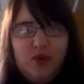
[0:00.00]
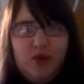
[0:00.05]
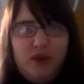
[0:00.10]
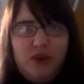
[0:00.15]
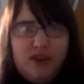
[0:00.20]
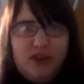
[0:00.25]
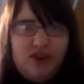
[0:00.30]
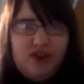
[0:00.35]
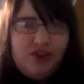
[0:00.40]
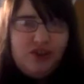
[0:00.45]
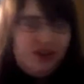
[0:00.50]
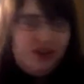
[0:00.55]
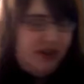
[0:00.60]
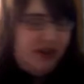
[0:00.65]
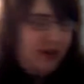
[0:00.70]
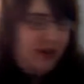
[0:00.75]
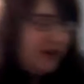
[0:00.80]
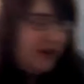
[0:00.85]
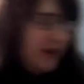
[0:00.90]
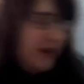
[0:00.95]
Crunch.
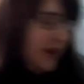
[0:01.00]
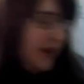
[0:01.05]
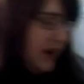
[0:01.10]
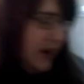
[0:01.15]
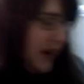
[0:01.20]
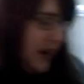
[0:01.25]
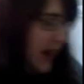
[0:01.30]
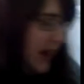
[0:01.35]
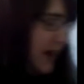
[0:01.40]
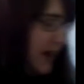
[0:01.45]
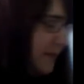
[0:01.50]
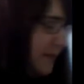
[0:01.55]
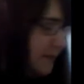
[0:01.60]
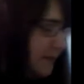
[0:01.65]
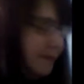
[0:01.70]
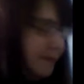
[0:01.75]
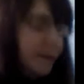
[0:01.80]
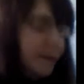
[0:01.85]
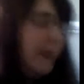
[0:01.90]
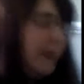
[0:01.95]
Um,
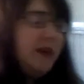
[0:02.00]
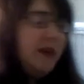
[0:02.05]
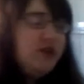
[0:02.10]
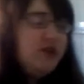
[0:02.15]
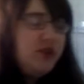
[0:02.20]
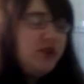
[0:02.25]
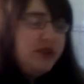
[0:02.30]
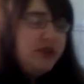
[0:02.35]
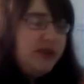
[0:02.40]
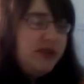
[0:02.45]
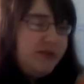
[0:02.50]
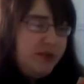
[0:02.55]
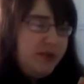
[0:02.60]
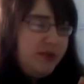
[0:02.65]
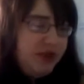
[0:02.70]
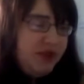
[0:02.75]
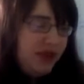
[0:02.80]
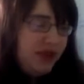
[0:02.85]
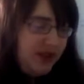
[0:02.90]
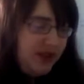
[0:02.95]
so all these
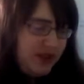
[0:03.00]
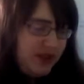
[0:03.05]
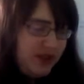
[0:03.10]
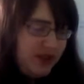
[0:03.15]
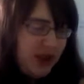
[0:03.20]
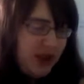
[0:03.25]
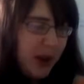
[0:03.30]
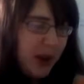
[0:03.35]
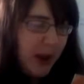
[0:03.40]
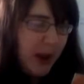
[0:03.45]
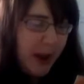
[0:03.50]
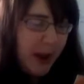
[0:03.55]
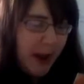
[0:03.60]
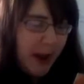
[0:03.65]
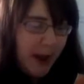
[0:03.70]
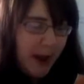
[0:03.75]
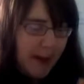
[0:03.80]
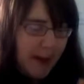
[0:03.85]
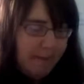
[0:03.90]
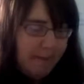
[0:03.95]
products,
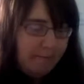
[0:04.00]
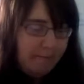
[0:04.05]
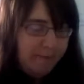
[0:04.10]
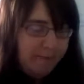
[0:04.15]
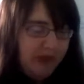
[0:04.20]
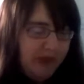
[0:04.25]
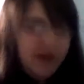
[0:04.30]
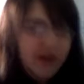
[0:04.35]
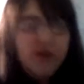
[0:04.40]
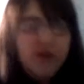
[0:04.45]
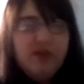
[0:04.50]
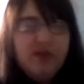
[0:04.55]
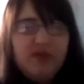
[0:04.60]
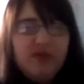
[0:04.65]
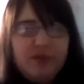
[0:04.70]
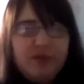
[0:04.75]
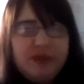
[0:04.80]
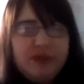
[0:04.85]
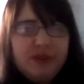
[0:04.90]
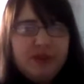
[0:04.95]
um, you get all the
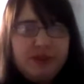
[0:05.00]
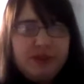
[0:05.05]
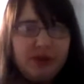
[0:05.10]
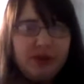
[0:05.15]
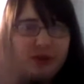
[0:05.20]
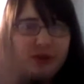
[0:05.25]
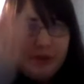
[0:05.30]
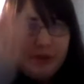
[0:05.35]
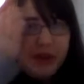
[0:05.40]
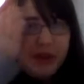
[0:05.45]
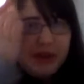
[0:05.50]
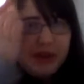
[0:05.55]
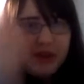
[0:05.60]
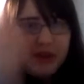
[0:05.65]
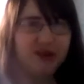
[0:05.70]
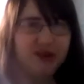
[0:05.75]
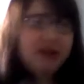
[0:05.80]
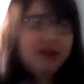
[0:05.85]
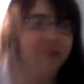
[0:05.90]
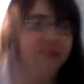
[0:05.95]
information about them at the
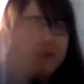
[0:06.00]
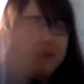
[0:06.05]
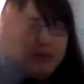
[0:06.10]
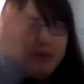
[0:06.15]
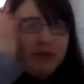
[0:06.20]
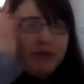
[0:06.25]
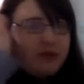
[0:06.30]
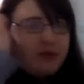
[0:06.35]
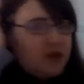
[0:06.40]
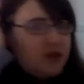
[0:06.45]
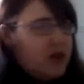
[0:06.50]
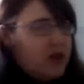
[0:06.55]
Degustabox